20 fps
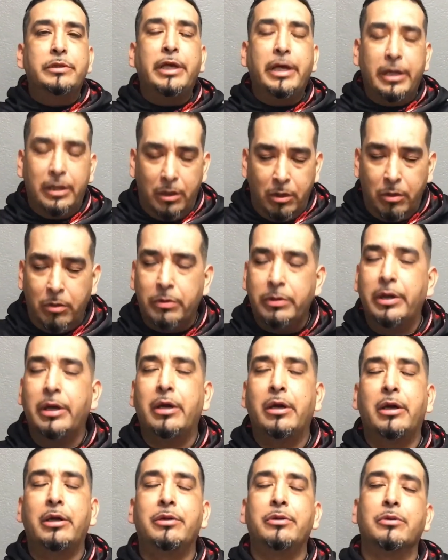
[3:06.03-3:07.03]
Yeah,
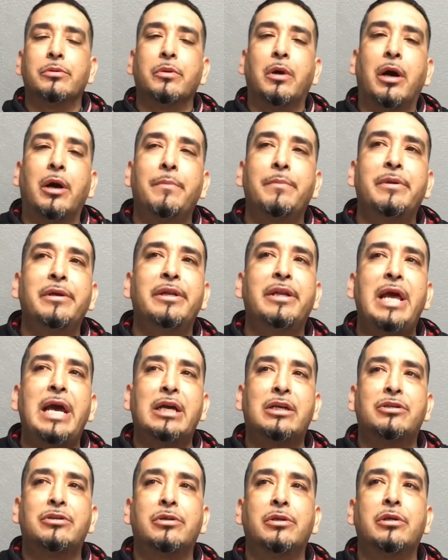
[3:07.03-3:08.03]
I do. It
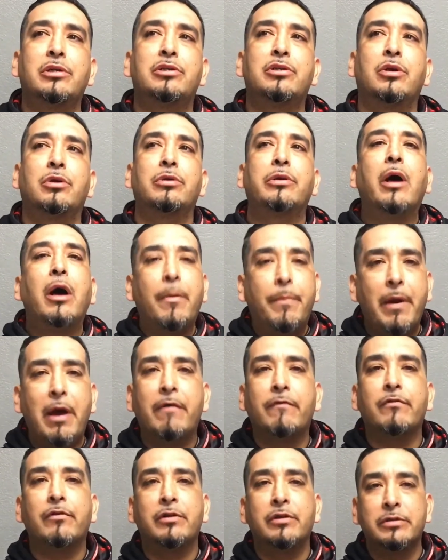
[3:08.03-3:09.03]
actually turned up
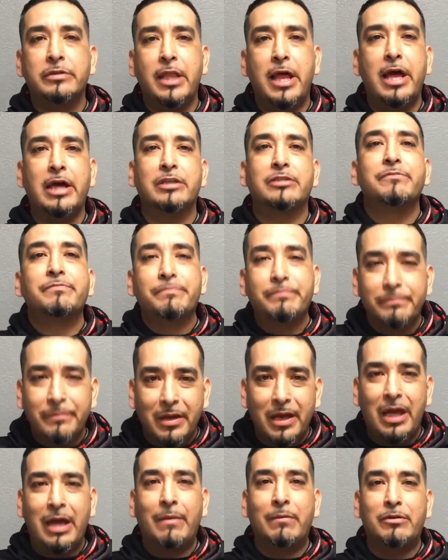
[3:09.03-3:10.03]
after his last
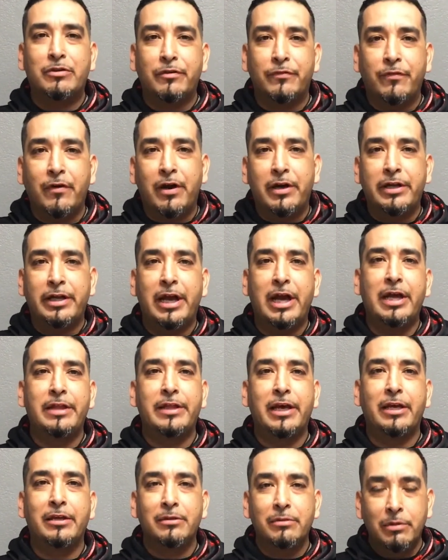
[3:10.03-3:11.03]
amateur fight he had
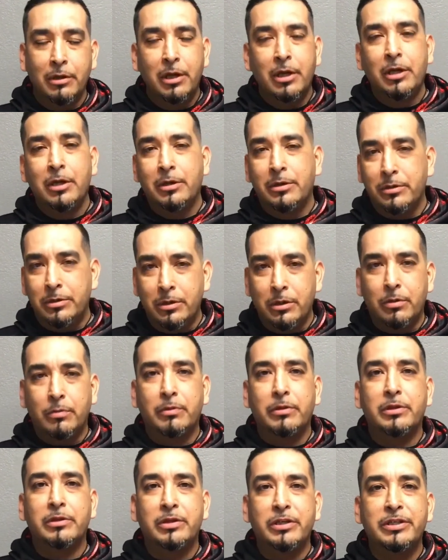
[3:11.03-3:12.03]
that,
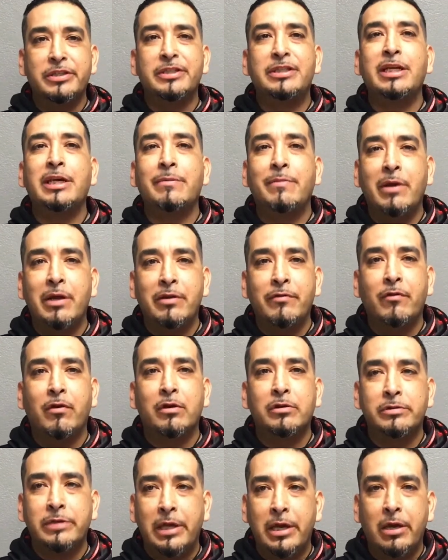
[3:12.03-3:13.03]
he's a teammate of
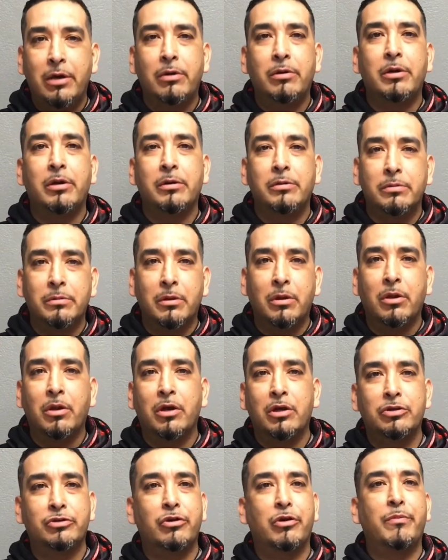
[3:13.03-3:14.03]
ours now,
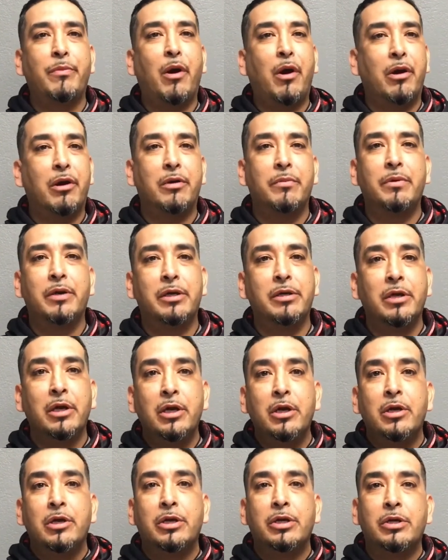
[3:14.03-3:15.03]
Alejandro Ibarra, but,
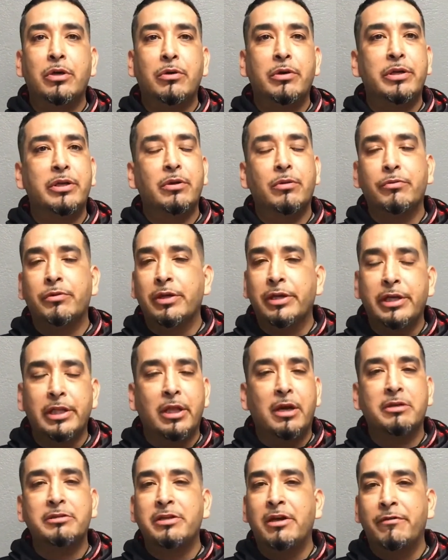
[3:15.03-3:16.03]
he don't think he
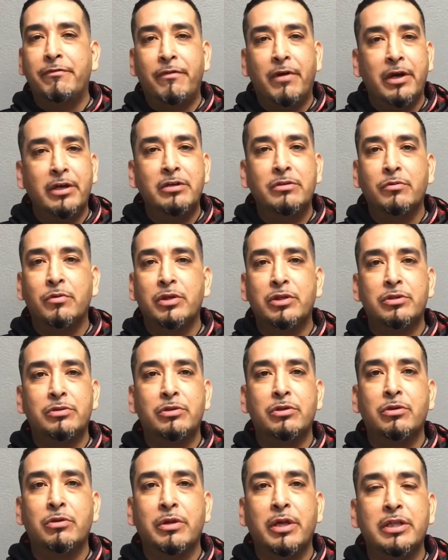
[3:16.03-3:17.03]
lost that fight, which,
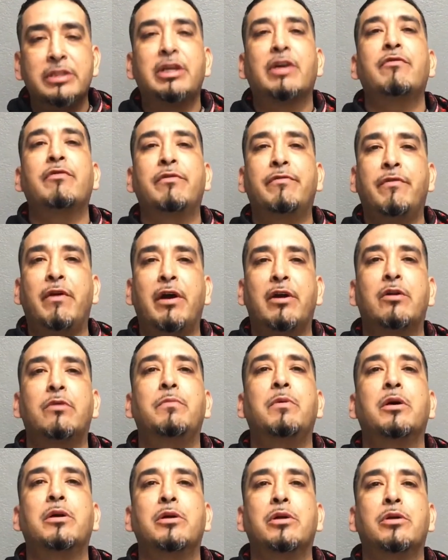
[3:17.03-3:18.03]
that's every fighter,
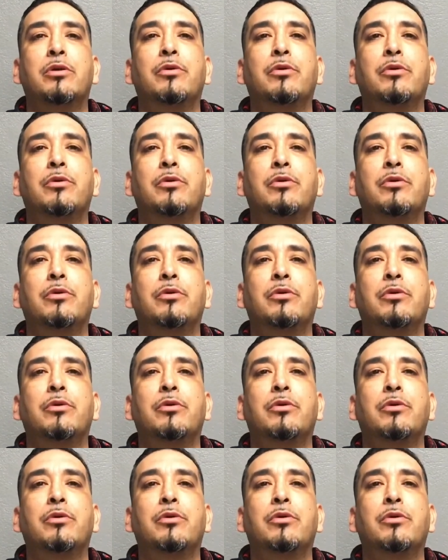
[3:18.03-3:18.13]
but,